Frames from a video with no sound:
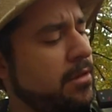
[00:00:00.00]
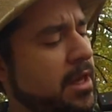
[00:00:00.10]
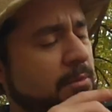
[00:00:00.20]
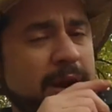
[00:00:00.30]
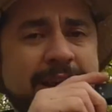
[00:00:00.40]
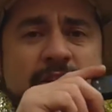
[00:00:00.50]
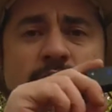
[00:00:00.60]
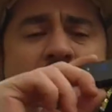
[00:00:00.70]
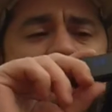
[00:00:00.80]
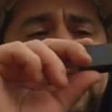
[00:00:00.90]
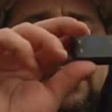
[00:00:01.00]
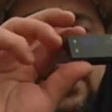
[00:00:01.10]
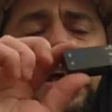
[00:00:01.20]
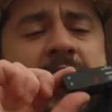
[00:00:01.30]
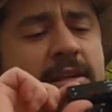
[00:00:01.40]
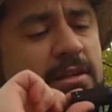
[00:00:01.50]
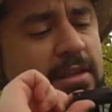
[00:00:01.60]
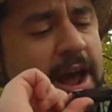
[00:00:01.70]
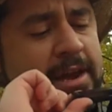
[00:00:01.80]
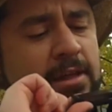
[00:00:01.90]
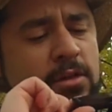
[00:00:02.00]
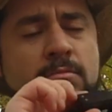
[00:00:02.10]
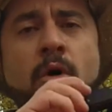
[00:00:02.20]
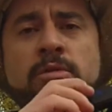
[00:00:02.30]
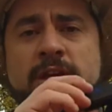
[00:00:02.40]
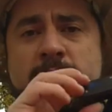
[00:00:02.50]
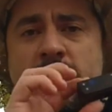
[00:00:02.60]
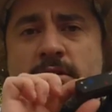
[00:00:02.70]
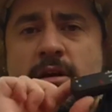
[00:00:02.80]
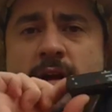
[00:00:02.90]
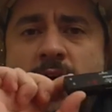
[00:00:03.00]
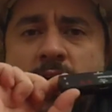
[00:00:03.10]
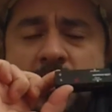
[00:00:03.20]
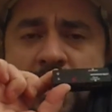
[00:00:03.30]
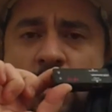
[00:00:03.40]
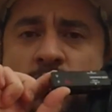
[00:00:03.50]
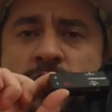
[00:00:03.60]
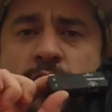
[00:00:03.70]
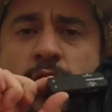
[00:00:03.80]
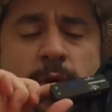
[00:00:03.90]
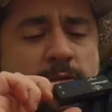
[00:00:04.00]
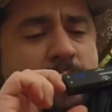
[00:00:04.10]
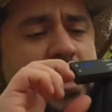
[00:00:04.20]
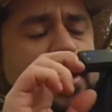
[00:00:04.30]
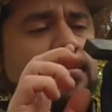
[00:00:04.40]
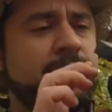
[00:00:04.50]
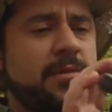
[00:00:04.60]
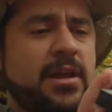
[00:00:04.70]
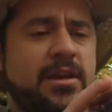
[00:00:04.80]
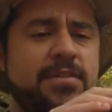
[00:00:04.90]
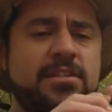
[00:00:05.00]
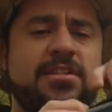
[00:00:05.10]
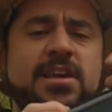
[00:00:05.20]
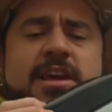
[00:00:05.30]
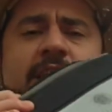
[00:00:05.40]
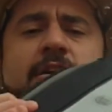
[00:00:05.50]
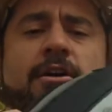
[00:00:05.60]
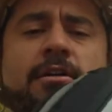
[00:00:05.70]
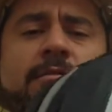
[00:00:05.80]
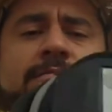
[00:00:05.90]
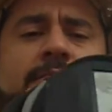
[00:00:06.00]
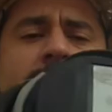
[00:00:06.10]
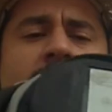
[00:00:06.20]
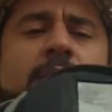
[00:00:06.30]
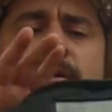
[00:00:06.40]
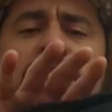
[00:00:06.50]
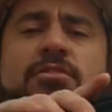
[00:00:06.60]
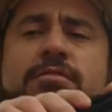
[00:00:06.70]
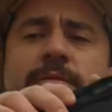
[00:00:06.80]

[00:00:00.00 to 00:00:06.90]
And what I do have is this tiny little multimeter that goes in through USB. And if you can see here, I'm going to just